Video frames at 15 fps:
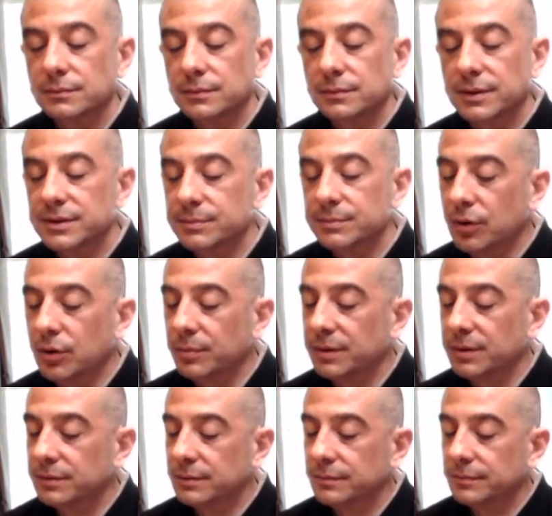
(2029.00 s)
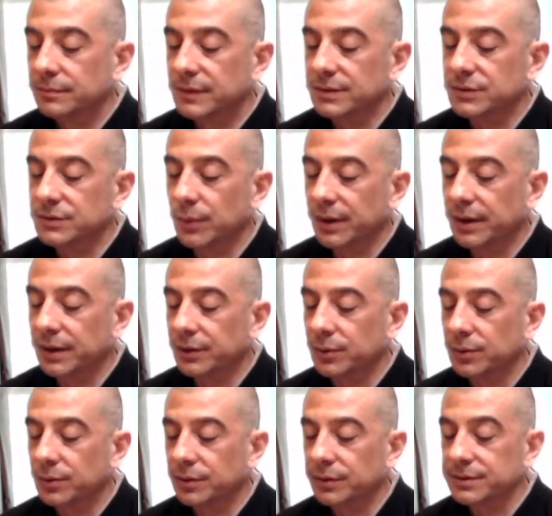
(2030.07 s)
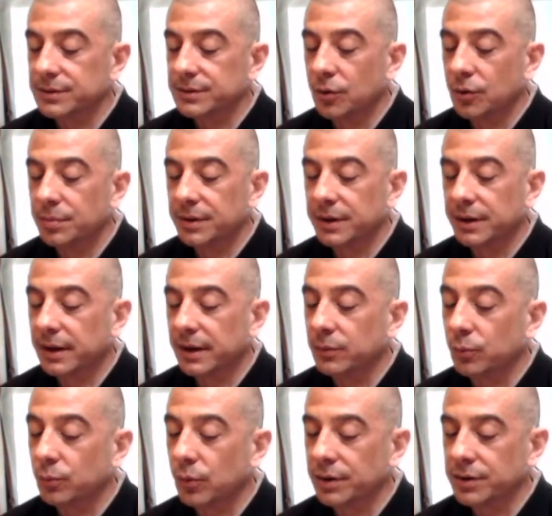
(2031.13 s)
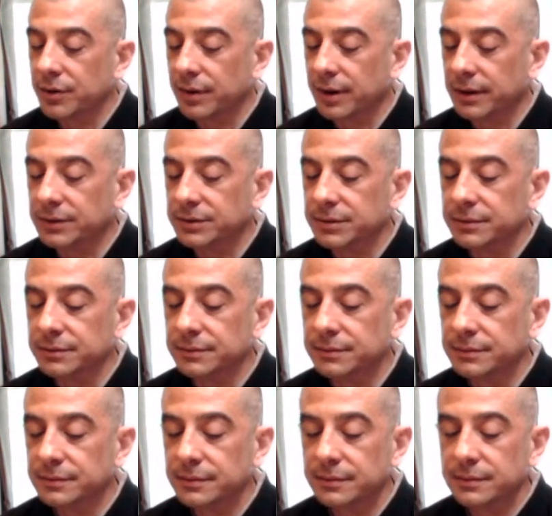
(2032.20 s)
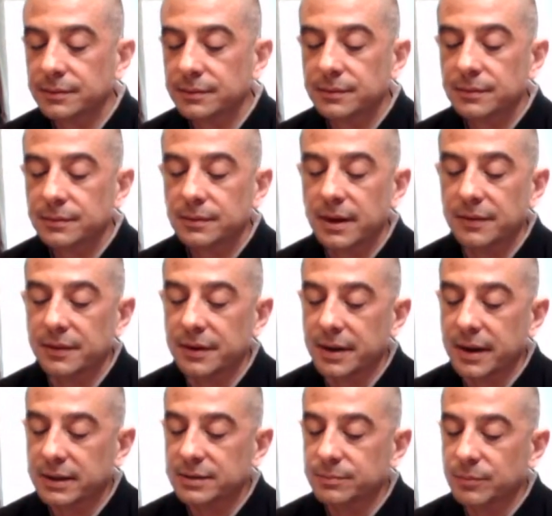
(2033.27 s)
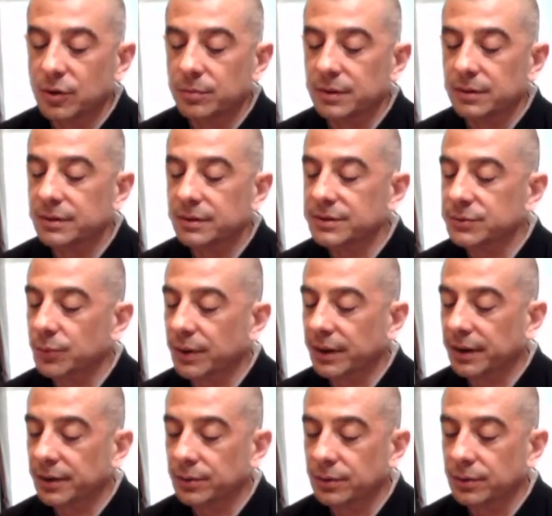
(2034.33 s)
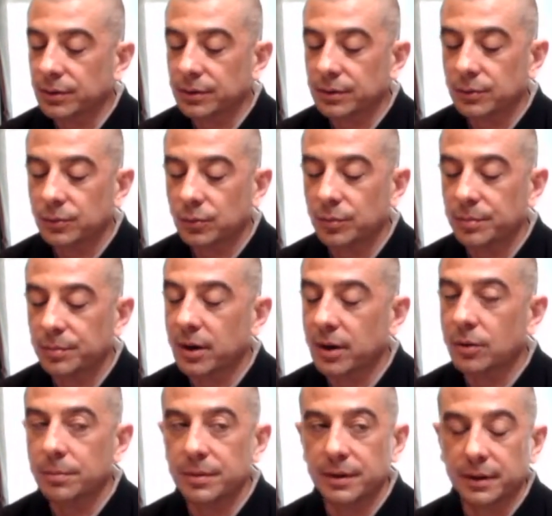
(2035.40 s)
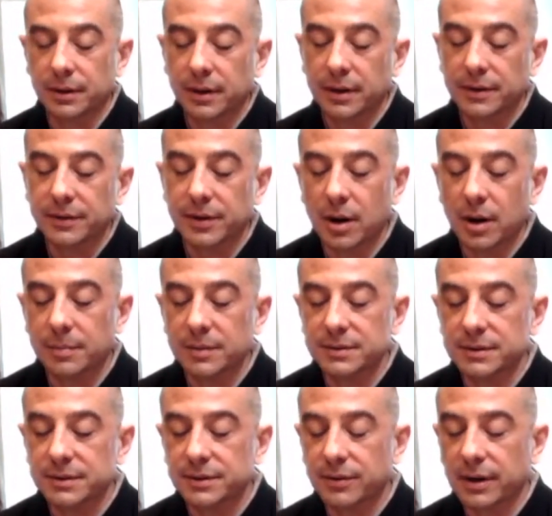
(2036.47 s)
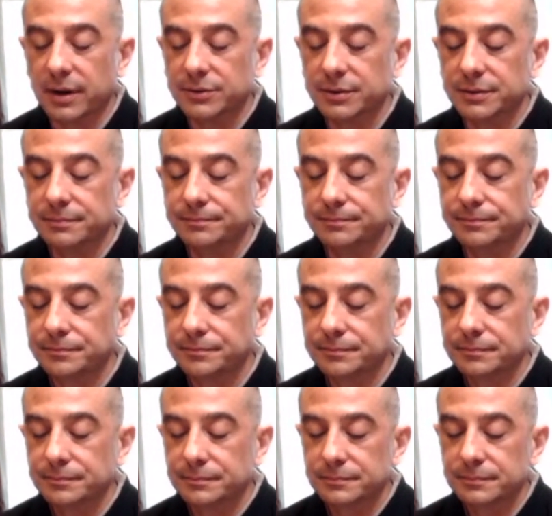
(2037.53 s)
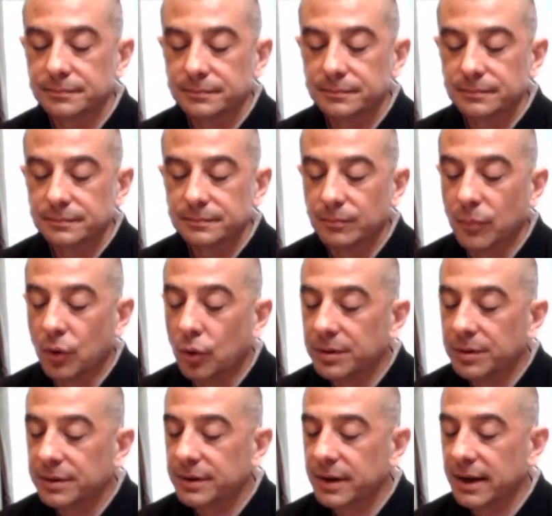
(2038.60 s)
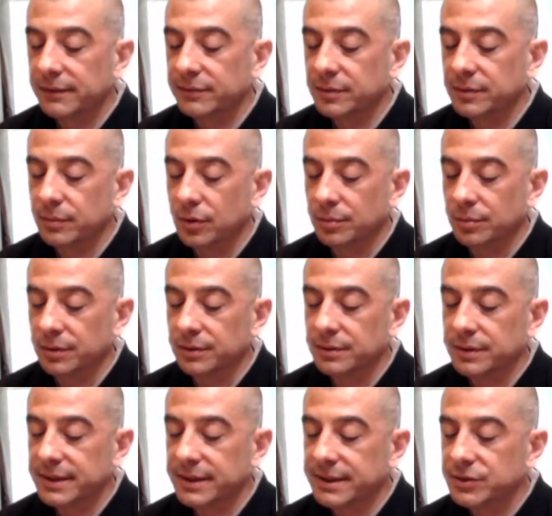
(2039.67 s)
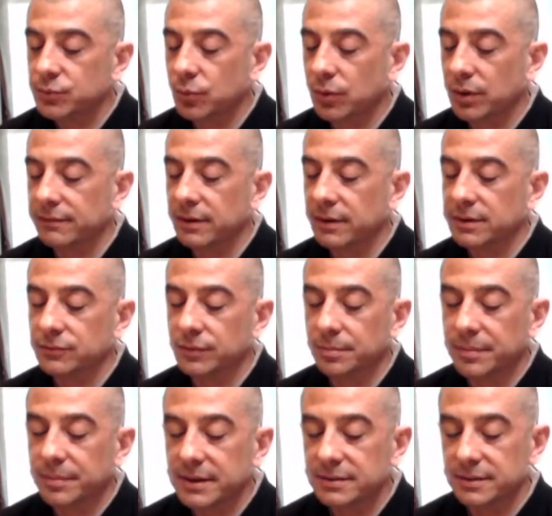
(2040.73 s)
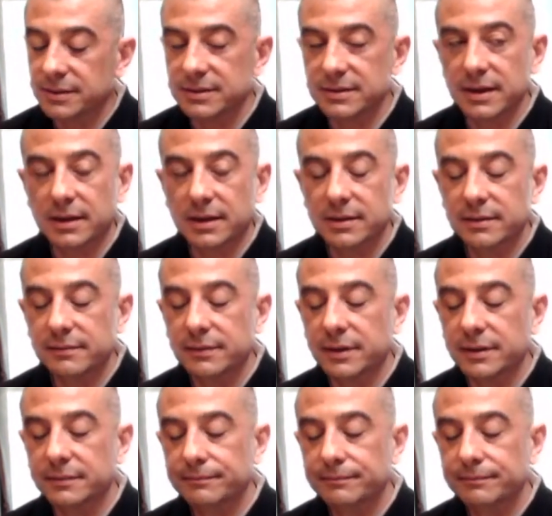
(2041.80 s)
This moment, the swinging door is opening in one direction, and the next moment, the swinging door will be opening in the opposite direction. Moment after moment, each one of us repeats this activity.